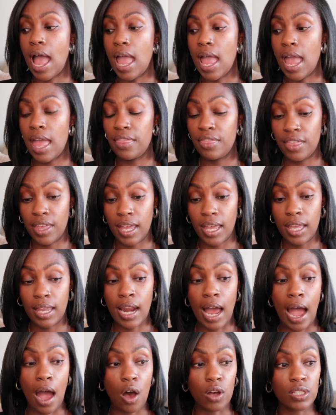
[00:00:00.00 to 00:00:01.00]
and then
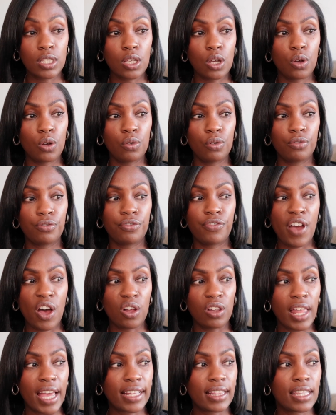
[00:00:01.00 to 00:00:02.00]
I also
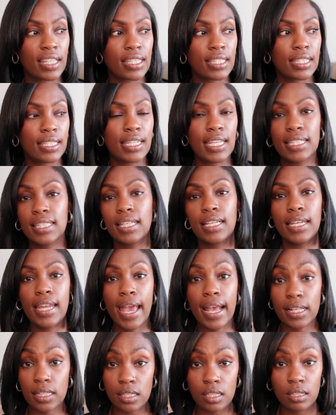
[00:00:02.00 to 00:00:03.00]
felt like this
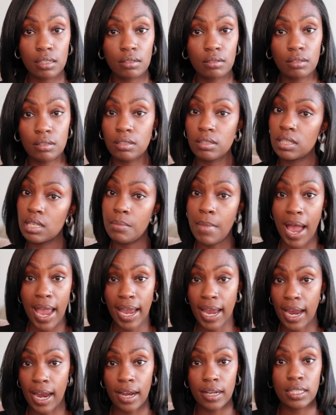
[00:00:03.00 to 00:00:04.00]
disconnect to my
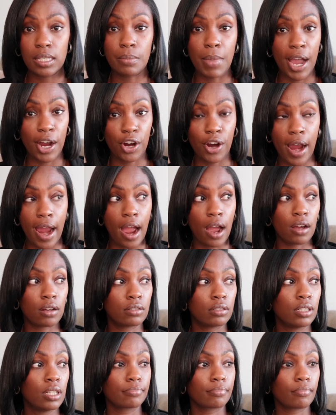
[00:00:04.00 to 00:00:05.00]
hair, to my
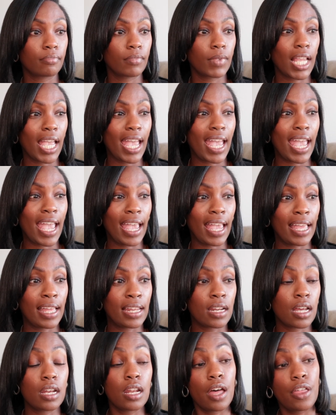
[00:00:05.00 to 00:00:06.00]
crown.
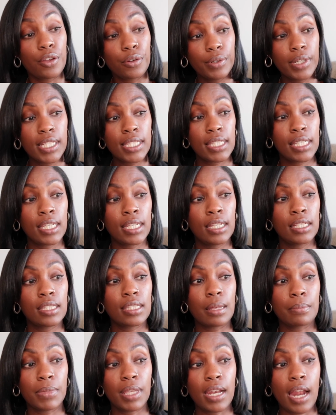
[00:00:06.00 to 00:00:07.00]
And another reason,
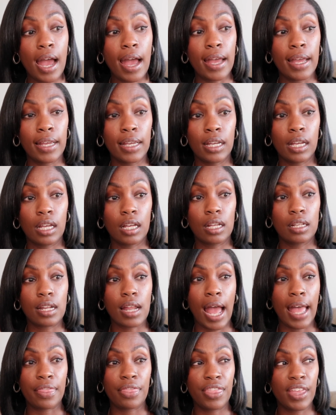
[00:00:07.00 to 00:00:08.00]
something I
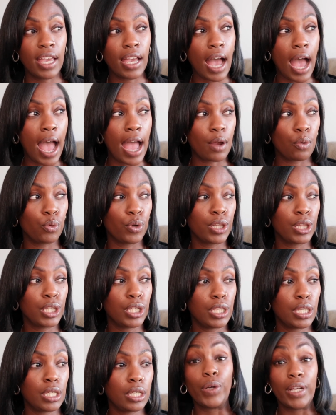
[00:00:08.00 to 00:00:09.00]
think I
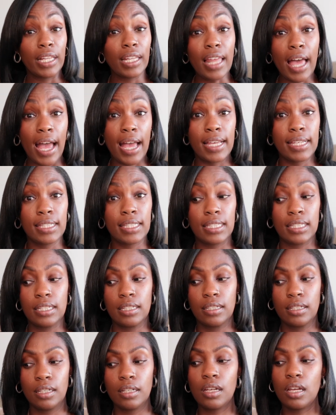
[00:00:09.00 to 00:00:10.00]
really realized
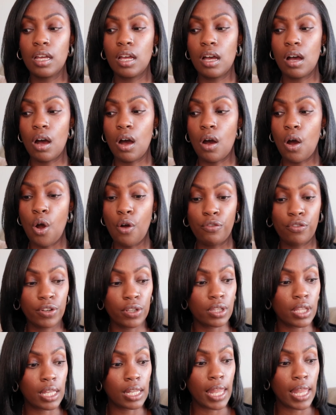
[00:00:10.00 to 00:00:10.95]
over the